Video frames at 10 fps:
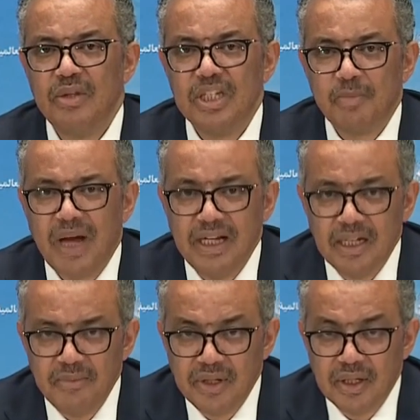to this
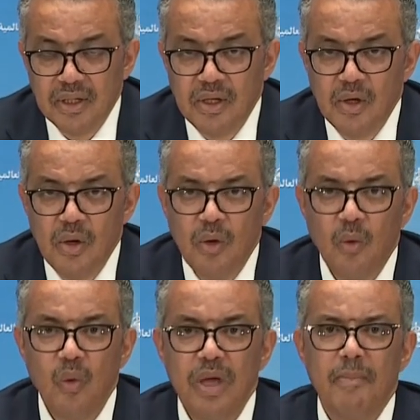pandemic,
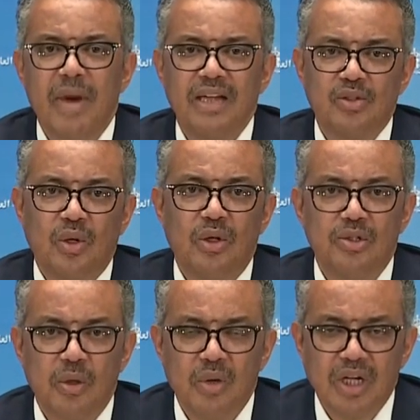we must
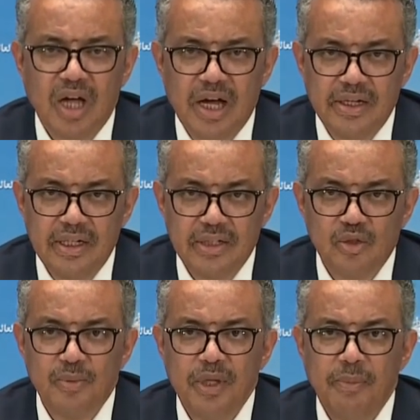also work harder
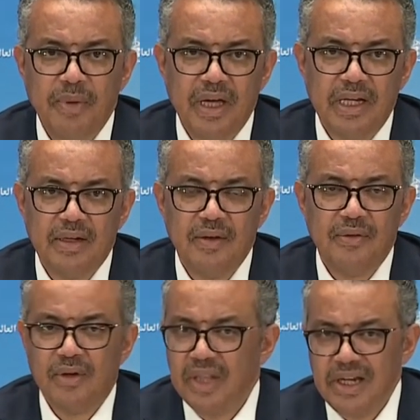to prepare the
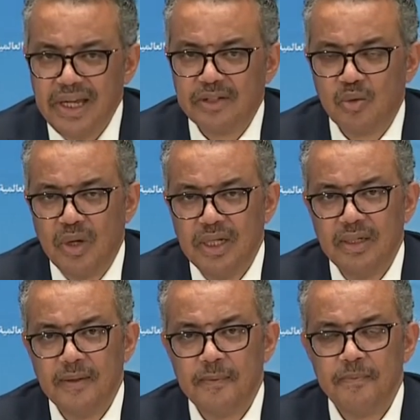next one.
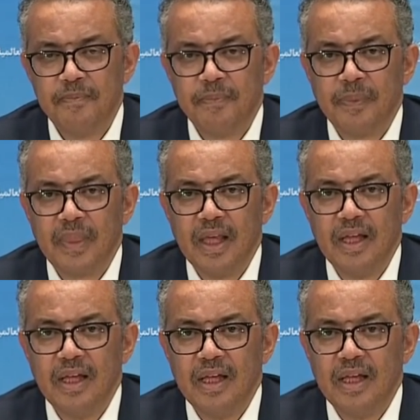
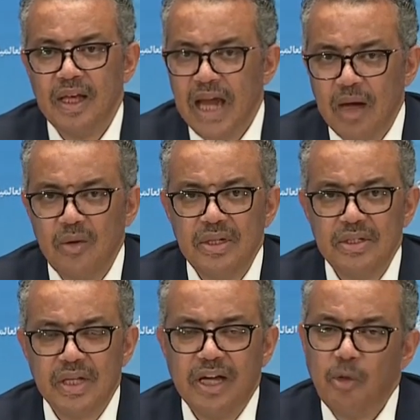Now
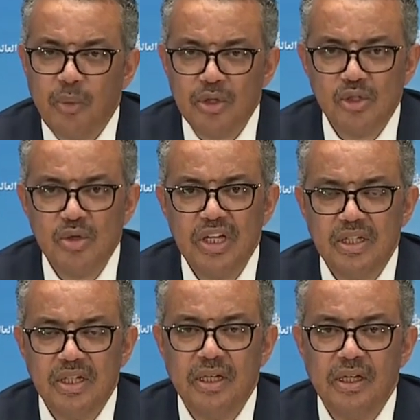is an
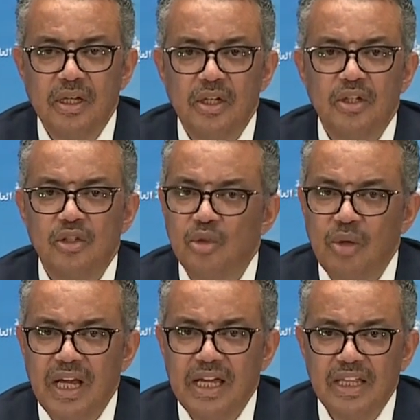opportunity
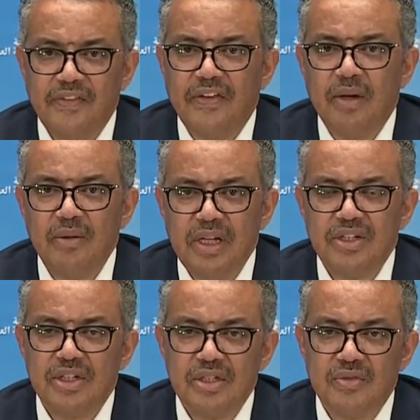to lay the
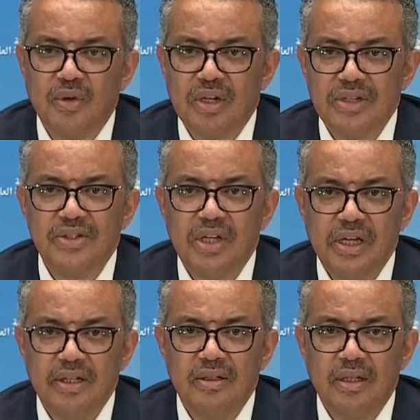foundations for
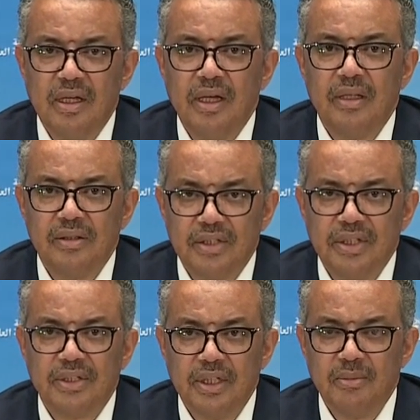resilient health
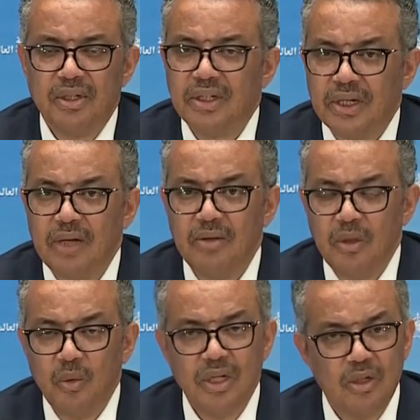systems around
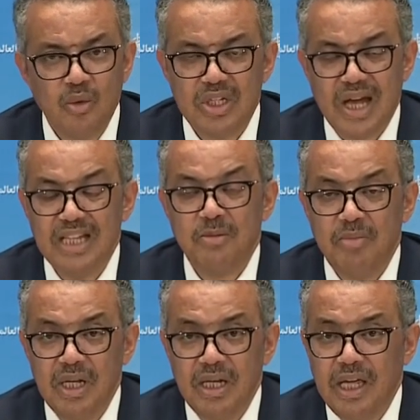the world, which has
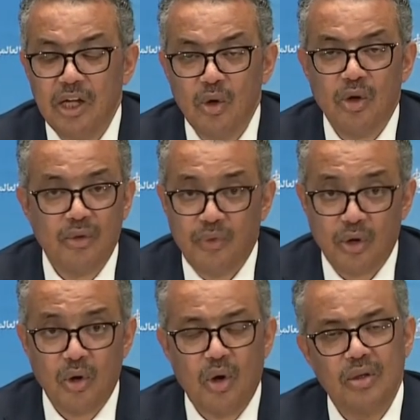been ignored
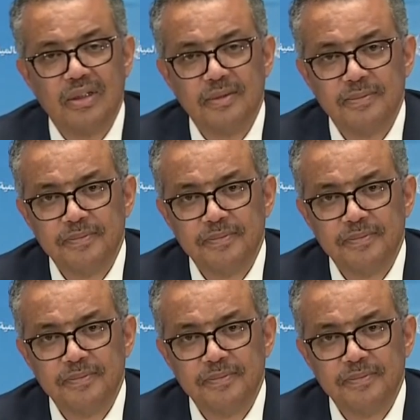for long.